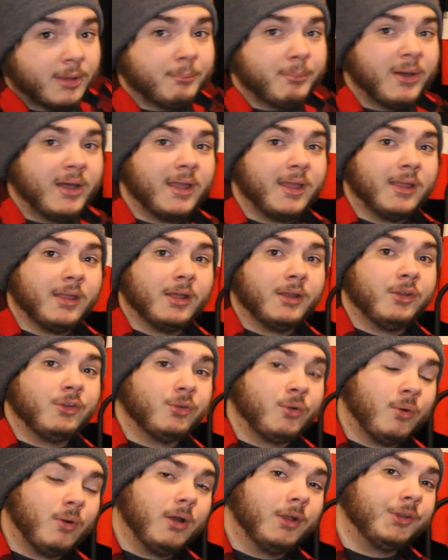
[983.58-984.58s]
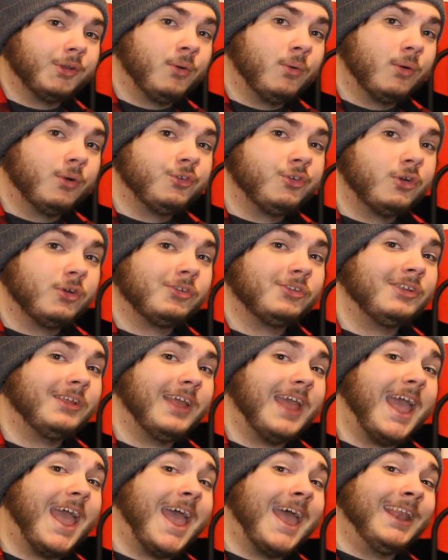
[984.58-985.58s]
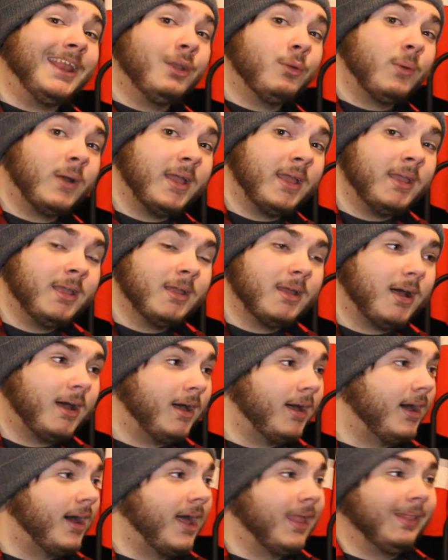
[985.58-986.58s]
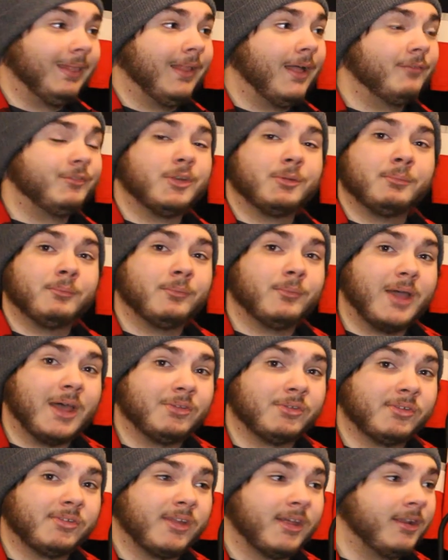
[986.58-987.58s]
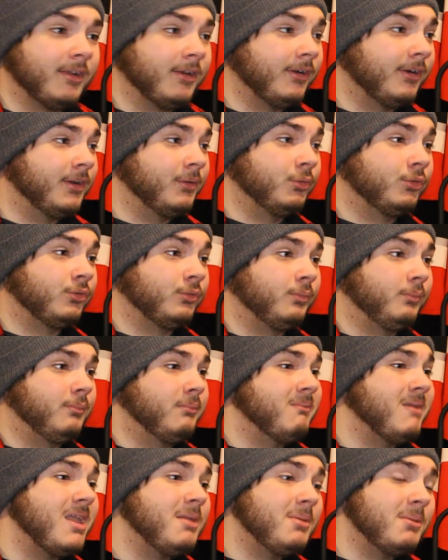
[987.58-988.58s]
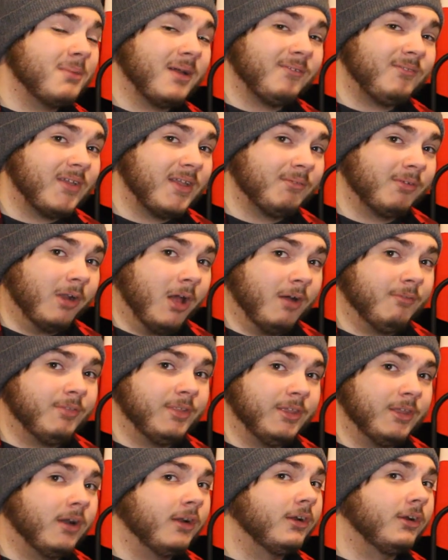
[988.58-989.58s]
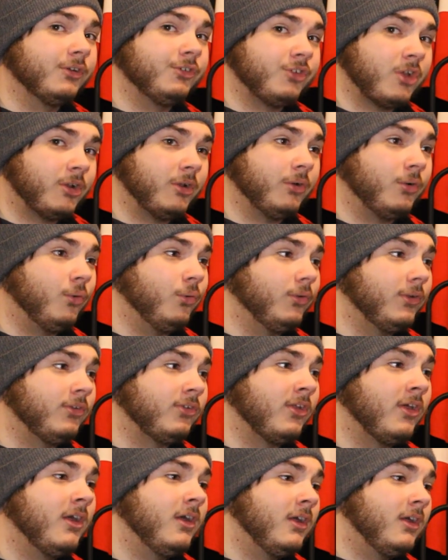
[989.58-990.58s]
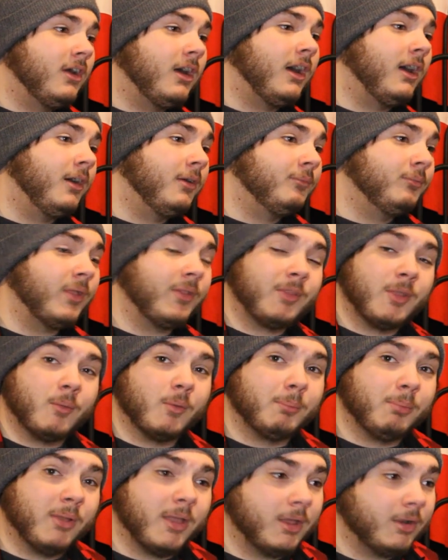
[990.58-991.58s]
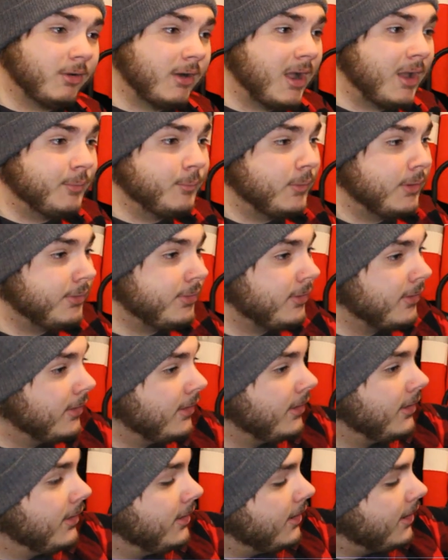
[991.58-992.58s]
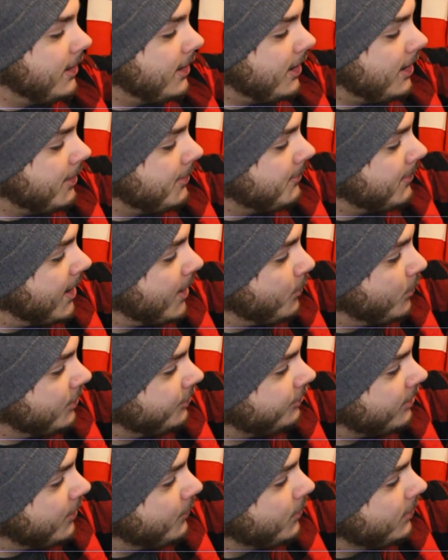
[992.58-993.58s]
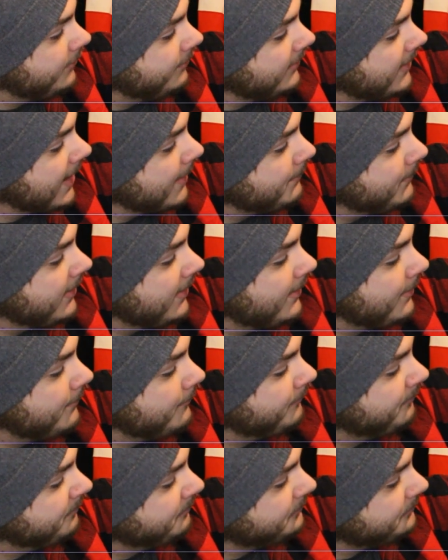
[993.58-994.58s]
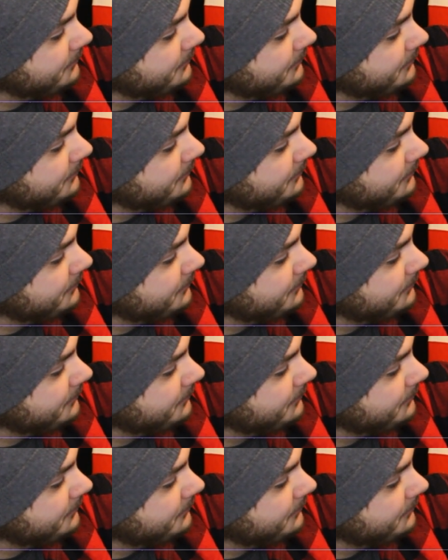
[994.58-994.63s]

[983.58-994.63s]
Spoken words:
on buying a Decord jersey anyway. I loved him as a Senator. He was maybe my favorite of the younger goalies that they were playing around with. I wish they would have kept him